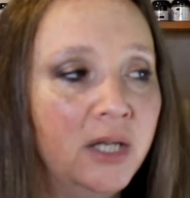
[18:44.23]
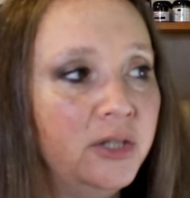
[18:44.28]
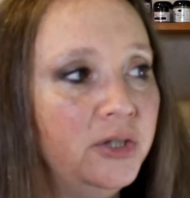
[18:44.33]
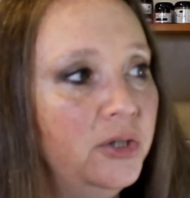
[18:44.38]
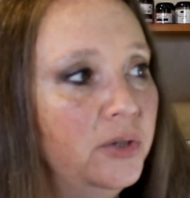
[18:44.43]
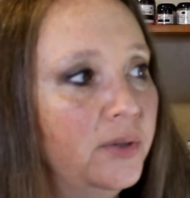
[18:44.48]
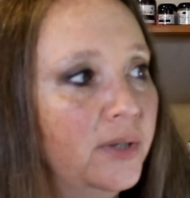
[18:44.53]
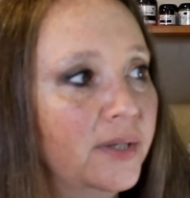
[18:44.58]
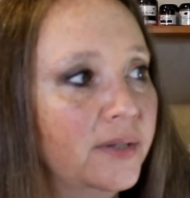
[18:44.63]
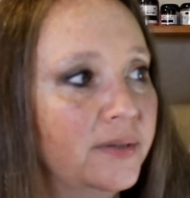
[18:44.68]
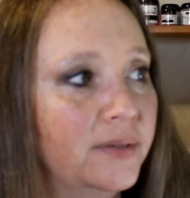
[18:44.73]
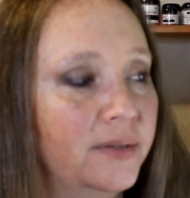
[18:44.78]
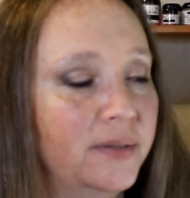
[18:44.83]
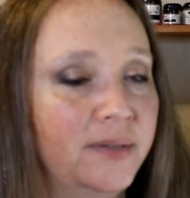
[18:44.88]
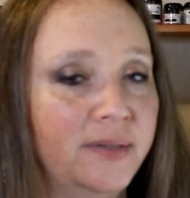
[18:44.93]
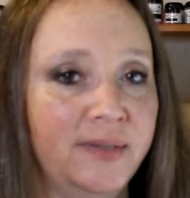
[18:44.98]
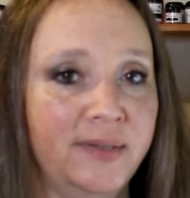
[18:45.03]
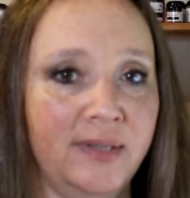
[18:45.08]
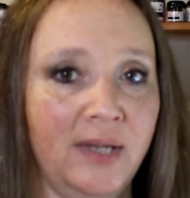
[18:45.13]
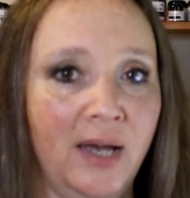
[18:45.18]
You get to
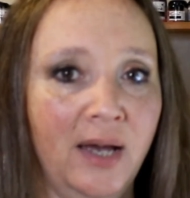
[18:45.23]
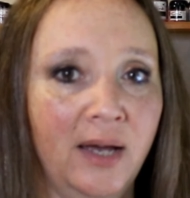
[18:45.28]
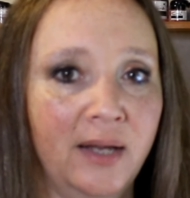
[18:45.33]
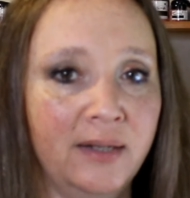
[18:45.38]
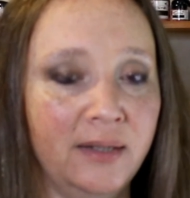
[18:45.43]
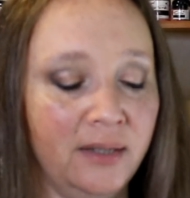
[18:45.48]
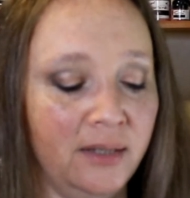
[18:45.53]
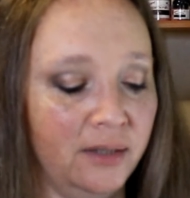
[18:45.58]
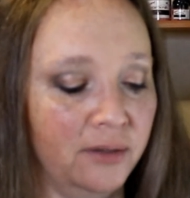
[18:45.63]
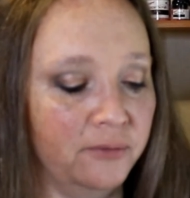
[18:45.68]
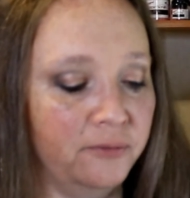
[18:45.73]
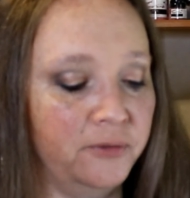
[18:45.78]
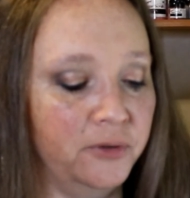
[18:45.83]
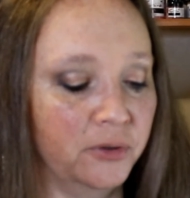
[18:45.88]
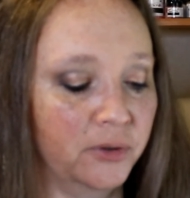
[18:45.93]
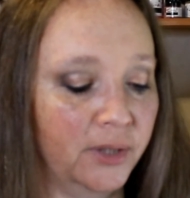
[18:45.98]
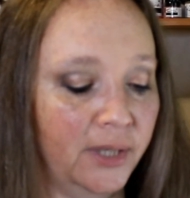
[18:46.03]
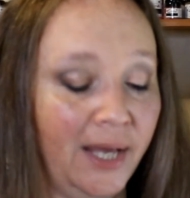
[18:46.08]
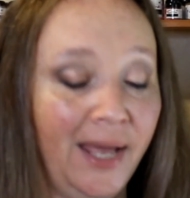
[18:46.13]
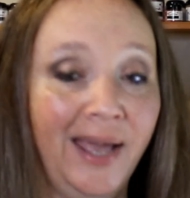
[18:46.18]
decide if
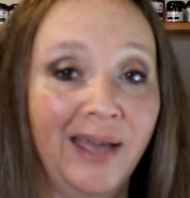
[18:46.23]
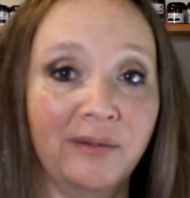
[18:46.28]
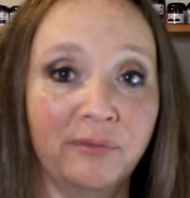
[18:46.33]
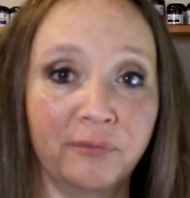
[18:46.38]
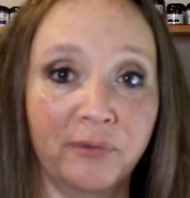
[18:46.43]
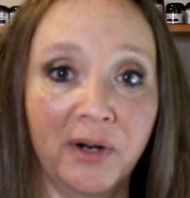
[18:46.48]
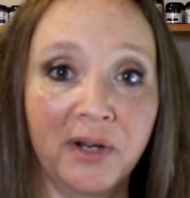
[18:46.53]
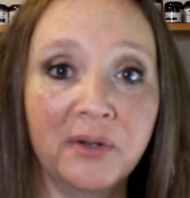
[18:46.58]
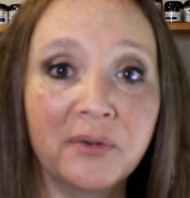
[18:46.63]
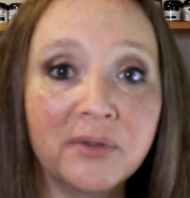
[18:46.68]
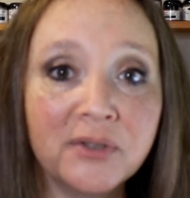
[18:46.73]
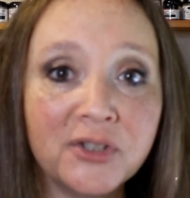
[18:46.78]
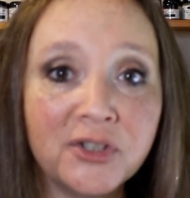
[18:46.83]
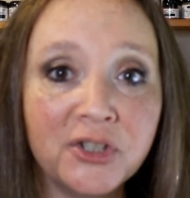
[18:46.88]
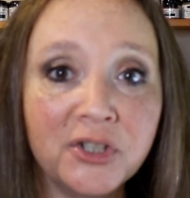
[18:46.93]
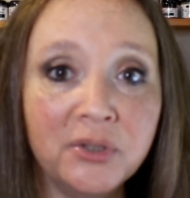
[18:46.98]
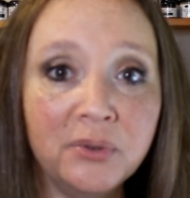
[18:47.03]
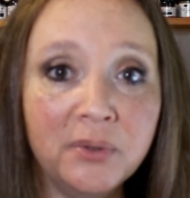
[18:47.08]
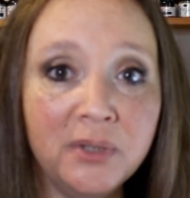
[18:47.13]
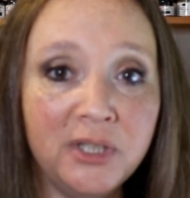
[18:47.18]
you're going to add fragrance
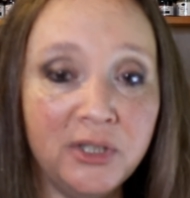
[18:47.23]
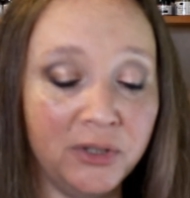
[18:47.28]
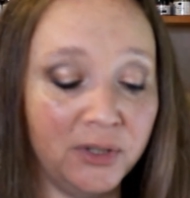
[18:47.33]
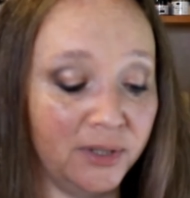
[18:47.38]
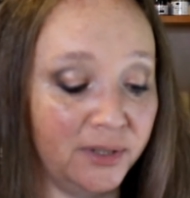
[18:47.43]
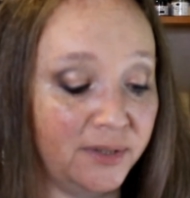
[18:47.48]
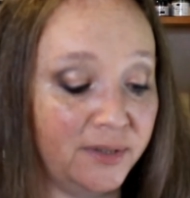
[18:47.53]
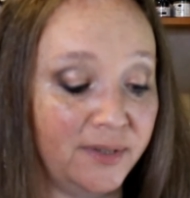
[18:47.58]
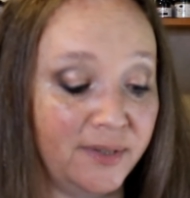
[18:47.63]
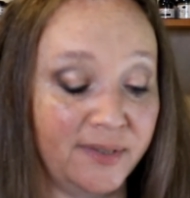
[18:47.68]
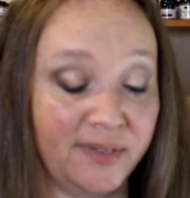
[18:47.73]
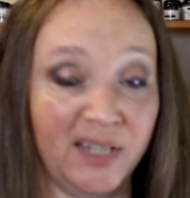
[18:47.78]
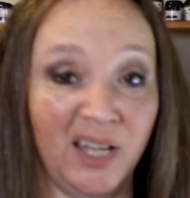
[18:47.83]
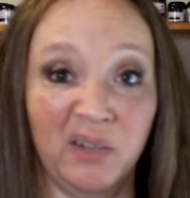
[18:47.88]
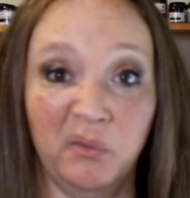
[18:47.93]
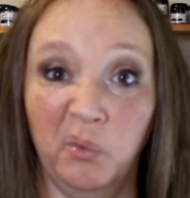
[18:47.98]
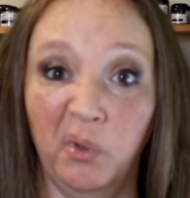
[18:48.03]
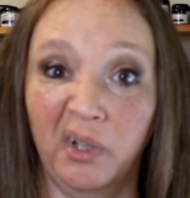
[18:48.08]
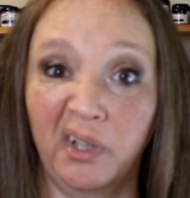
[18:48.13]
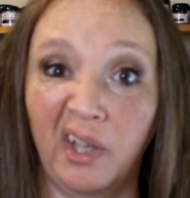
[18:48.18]
to it. You get to
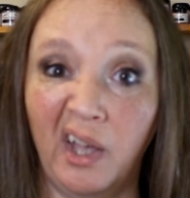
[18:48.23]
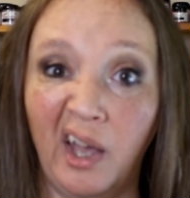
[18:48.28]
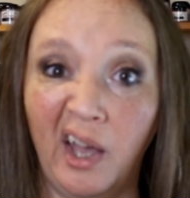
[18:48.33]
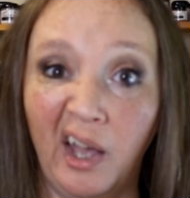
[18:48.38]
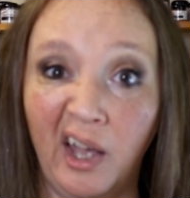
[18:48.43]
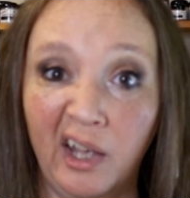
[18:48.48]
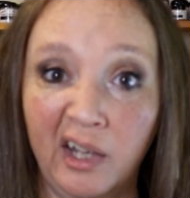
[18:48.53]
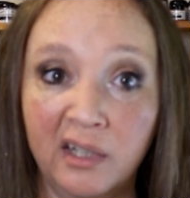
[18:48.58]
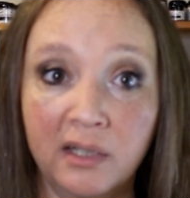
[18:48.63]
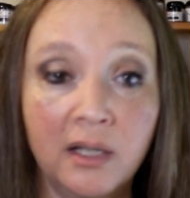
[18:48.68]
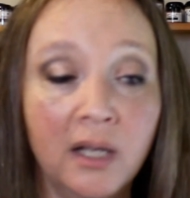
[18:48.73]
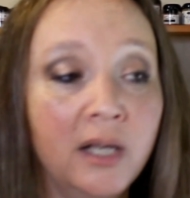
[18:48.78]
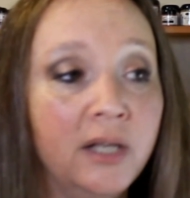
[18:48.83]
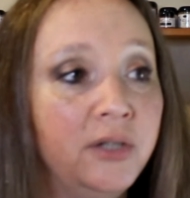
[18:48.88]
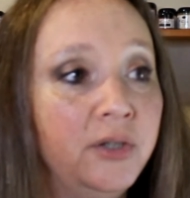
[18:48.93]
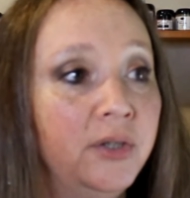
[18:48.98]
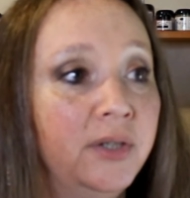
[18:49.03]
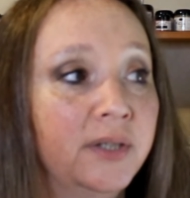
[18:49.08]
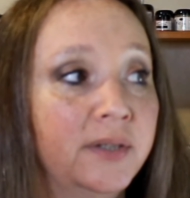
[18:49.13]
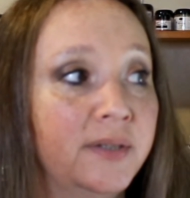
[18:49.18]
decide what kind.
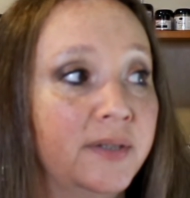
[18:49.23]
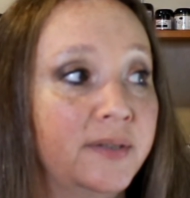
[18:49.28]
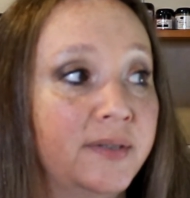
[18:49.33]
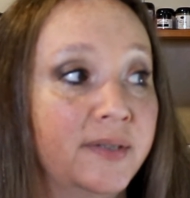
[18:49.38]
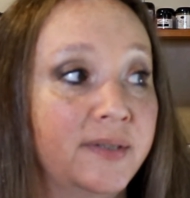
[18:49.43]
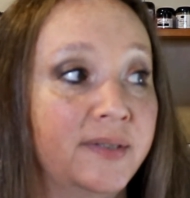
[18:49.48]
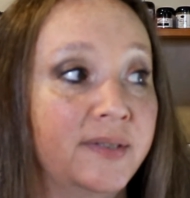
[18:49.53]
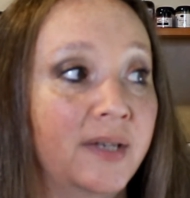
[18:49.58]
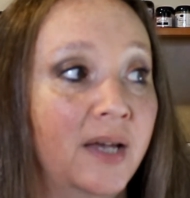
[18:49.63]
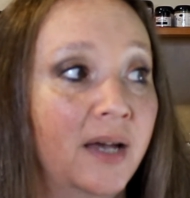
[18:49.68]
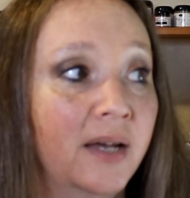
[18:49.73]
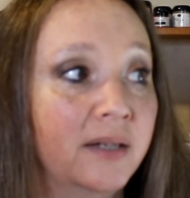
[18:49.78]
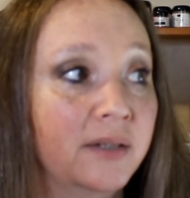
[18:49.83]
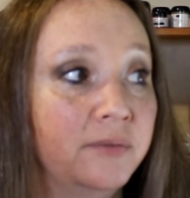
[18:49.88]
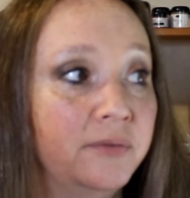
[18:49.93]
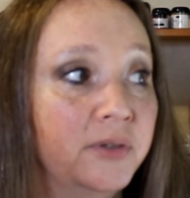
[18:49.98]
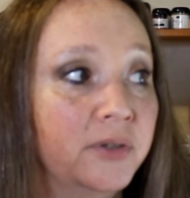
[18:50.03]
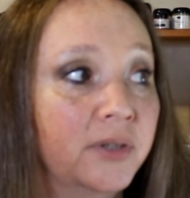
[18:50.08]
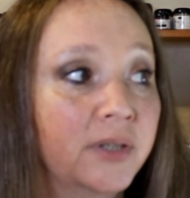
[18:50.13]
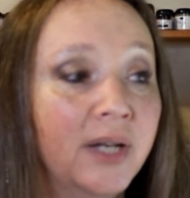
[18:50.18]
You get to decide
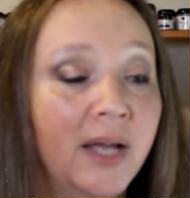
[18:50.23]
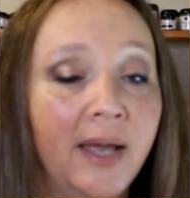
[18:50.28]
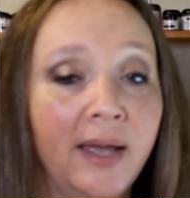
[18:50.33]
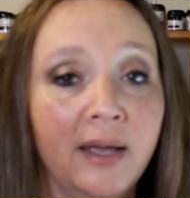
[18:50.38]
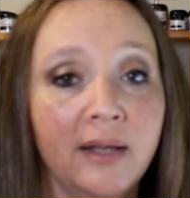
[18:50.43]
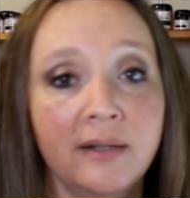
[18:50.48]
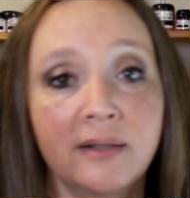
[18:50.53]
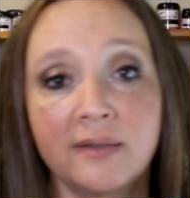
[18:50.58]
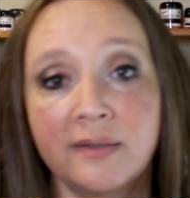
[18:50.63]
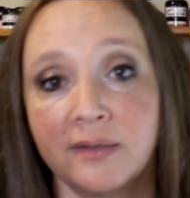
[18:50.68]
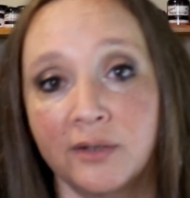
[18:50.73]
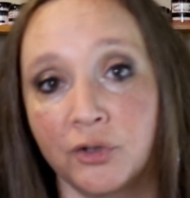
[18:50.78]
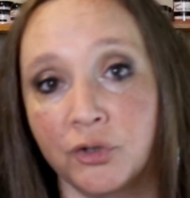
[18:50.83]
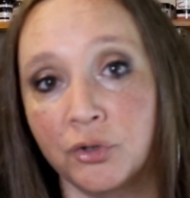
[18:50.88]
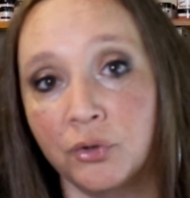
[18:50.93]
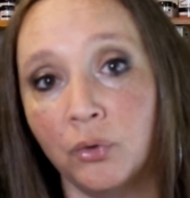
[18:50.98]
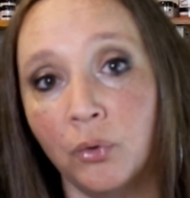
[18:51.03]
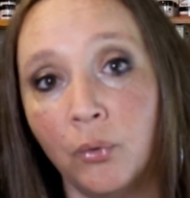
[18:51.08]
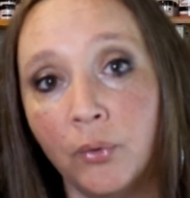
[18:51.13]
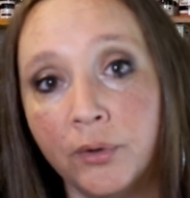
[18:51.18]
if you're going to add
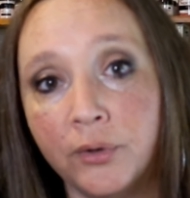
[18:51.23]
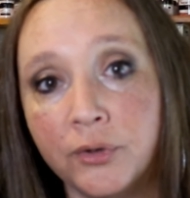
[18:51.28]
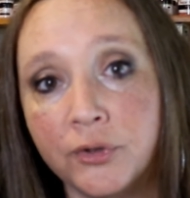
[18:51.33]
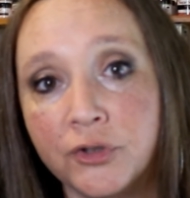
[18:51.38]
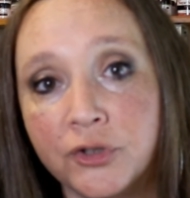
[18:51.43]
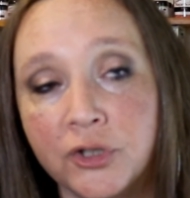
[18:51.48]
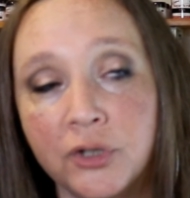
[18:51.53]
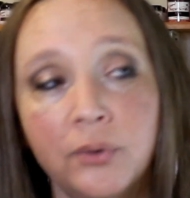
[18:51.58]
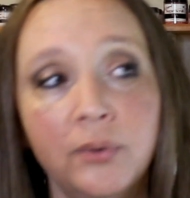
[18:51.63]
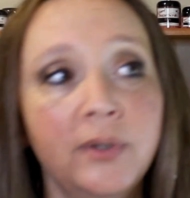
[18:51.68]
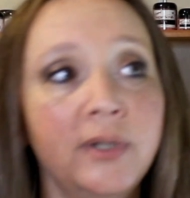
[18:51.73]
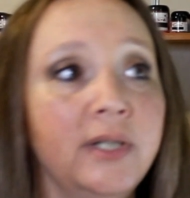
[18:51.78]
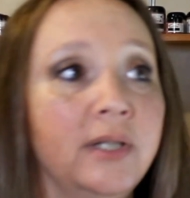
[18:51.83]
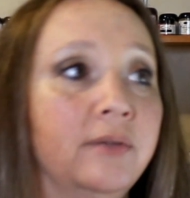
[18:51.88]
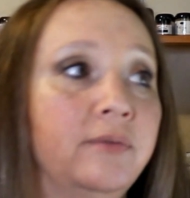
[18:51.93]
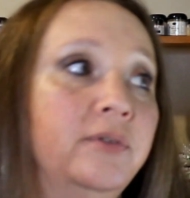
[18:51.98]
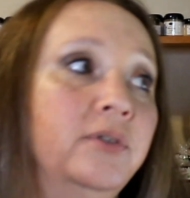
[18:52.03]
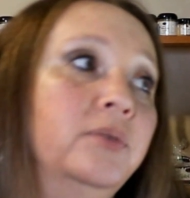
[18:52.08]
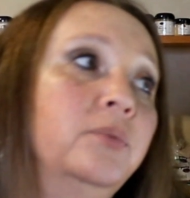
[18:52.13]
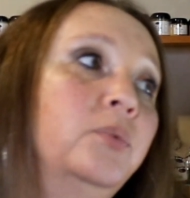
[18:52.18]
essential oils to it,
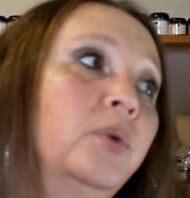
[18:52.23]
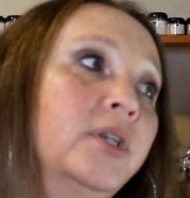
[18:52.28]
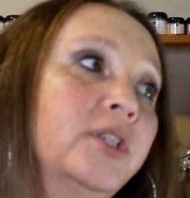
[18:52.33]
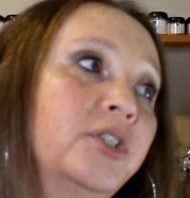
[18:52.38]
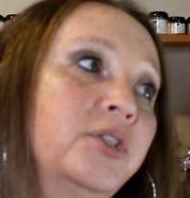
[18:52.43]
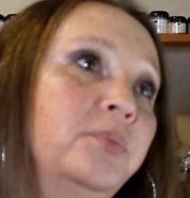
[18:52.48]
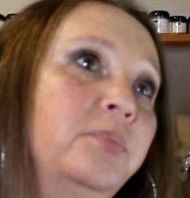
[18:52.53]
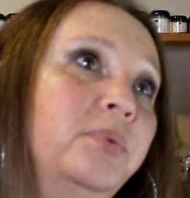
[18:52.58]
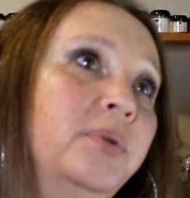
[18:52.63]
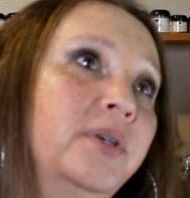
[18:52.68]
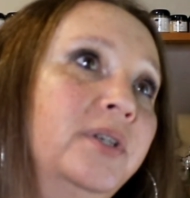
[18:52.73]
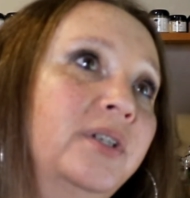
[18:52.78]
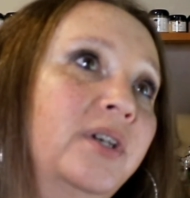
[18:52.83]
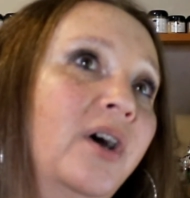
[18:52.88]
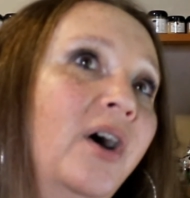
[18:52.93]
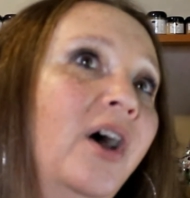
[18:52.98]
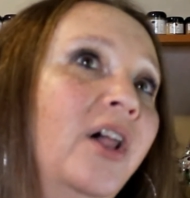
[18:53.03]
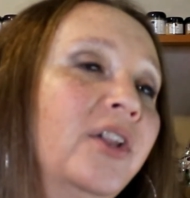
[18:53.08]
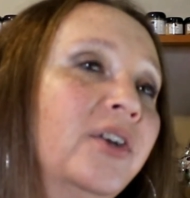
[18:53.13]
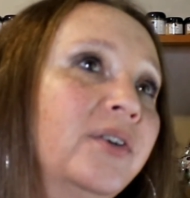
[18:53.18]
if you want to put
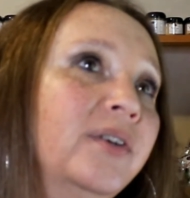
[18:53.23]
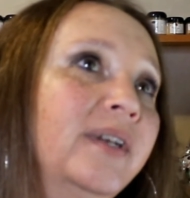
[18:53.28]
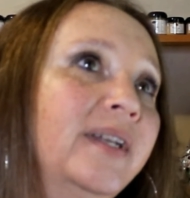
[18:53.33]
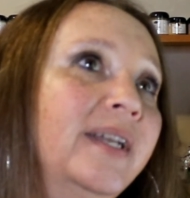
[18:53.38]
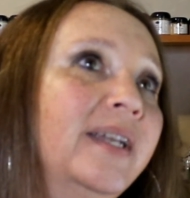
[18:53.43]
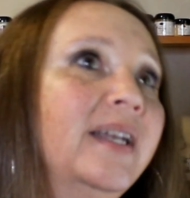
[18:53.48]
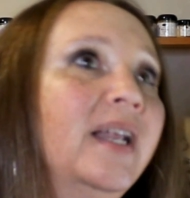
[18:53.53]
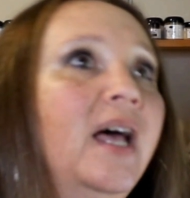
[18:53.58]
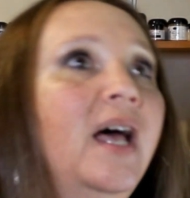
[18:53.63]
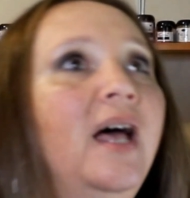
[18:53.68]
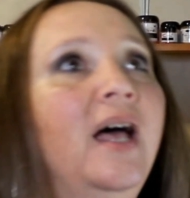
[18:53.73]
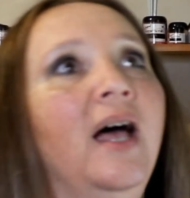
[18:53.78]
color in it.